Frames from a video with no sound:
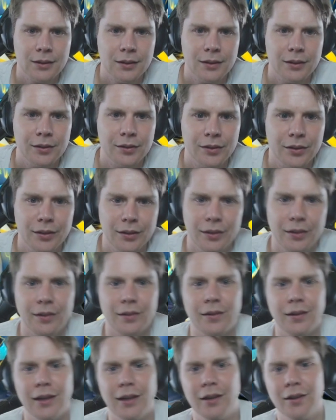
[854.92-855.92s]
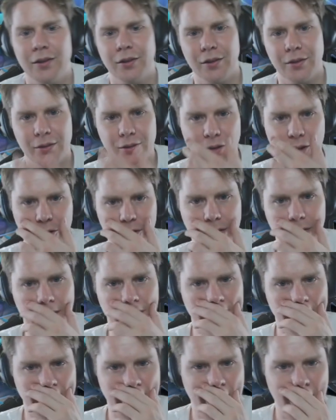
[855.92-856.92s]
Janil has now got the goal
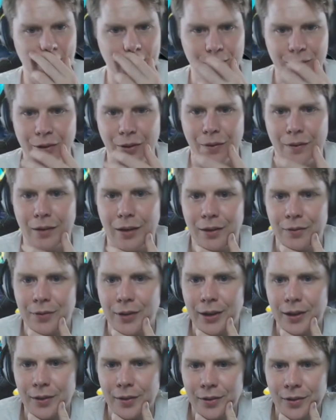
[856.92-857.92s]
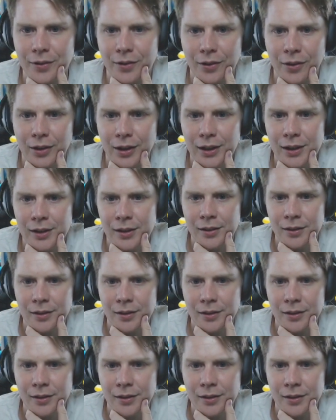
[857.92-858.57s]
covered on the left hand side.